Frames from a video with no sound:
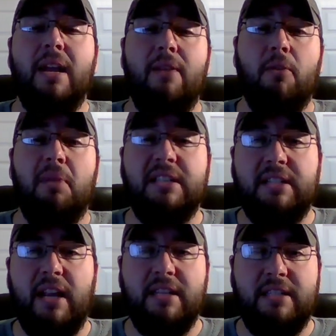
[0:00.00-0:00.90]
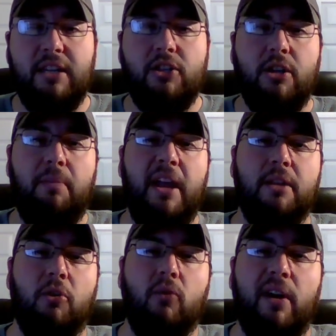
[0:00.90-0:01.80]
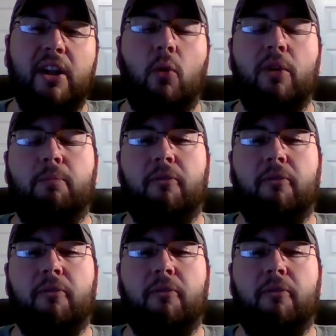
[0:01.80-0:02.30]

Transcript: If you missed today's edition of Bang the Book Radio with